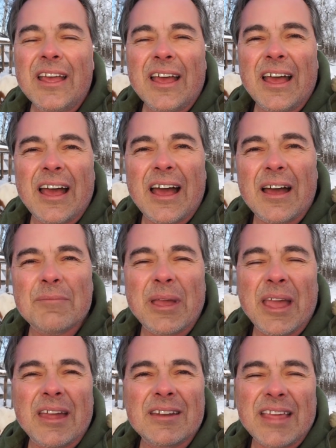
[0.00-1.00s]

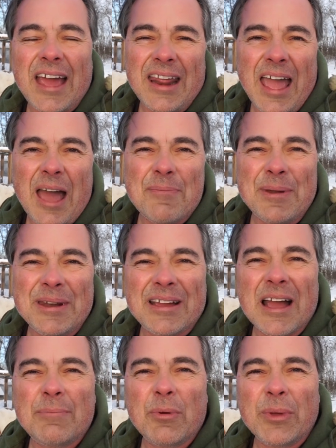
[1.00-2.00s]
and that happened a
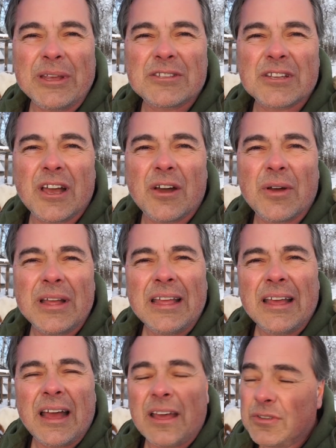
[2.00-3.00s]
couple weeks ago.
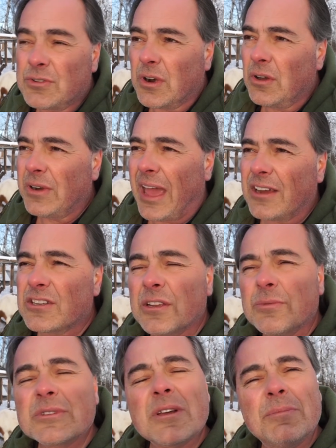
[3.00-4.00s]
The drone actually
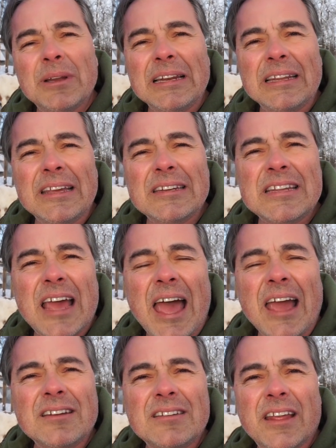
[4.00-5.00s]
was completely
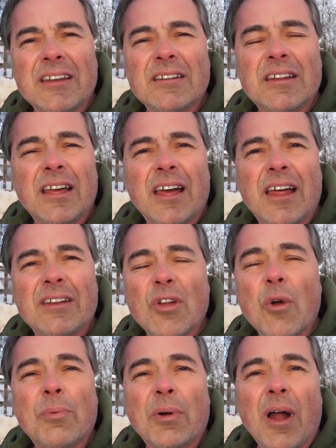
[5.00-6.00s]
intact and
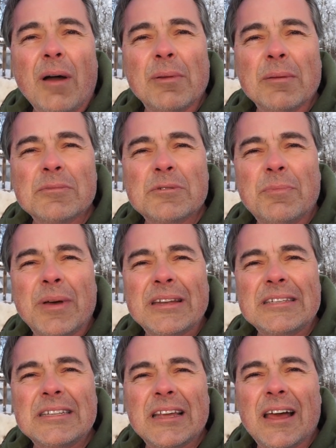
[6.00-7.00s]
no problems,
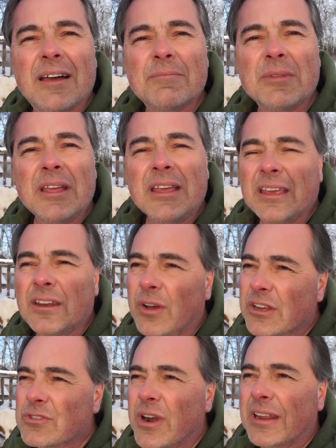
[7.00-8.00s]
but you know,
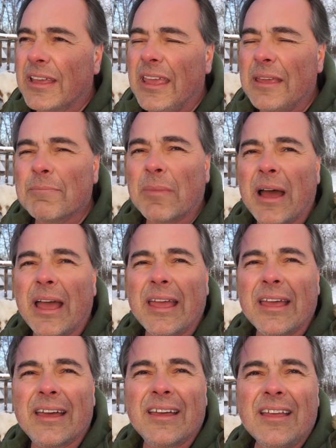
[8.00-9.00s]
I try to keep
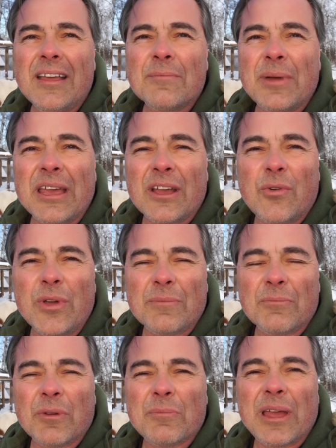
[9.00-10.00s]
my
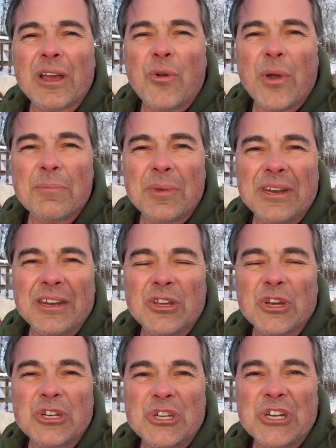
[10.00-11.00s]
equipment in
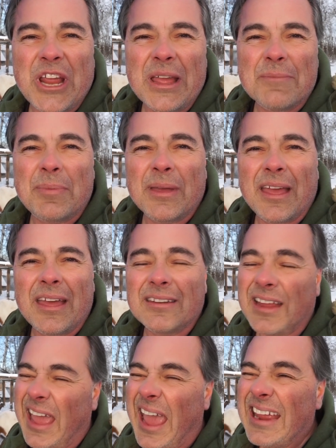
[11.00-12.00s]
good shape,
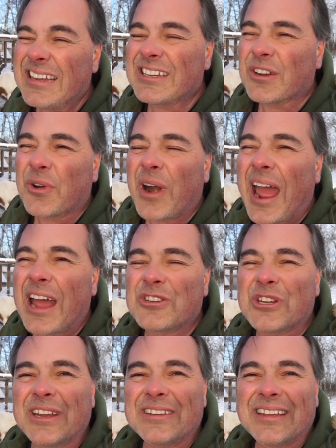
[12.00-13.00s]
and I hate to
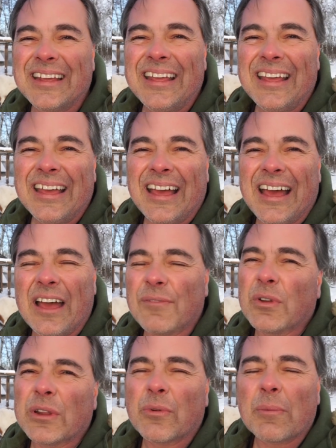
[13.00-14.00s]
crash it. I've
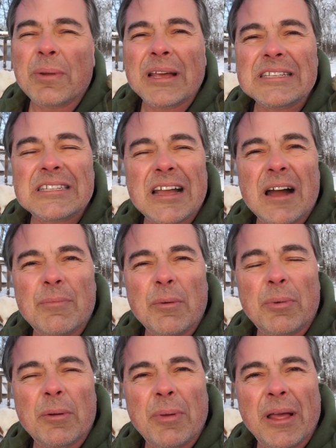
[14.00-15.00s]
only replaced a couple
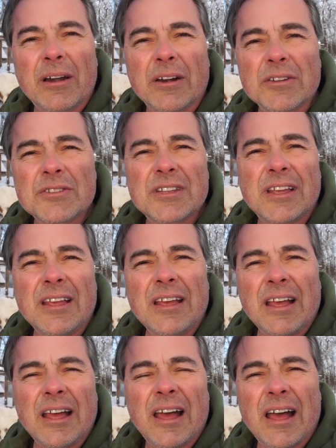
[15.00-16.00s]
propellers
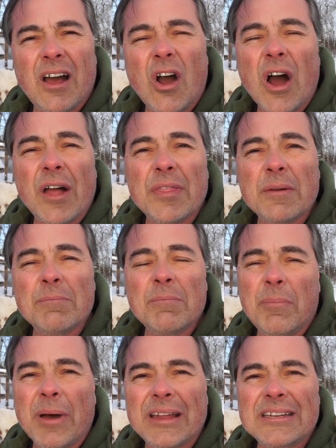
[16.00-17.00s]
on them,
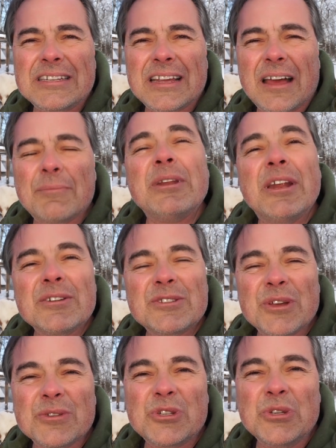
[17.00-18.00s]
but here's
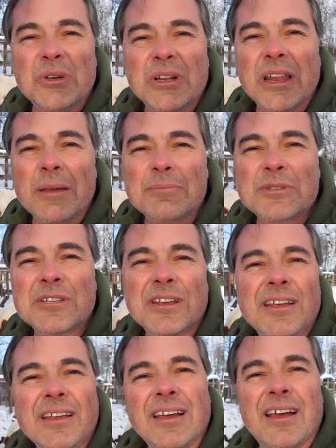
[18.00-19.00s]
those two clips
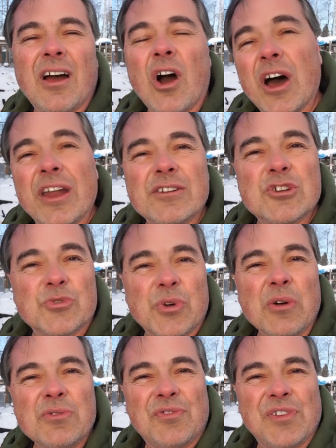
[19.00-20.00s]
on
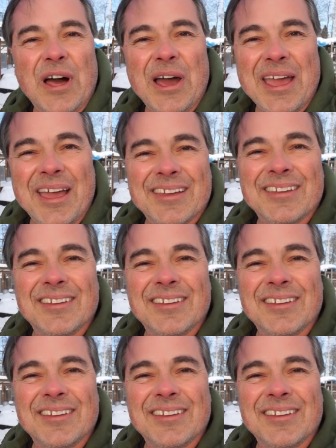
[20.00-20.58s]
drone flying.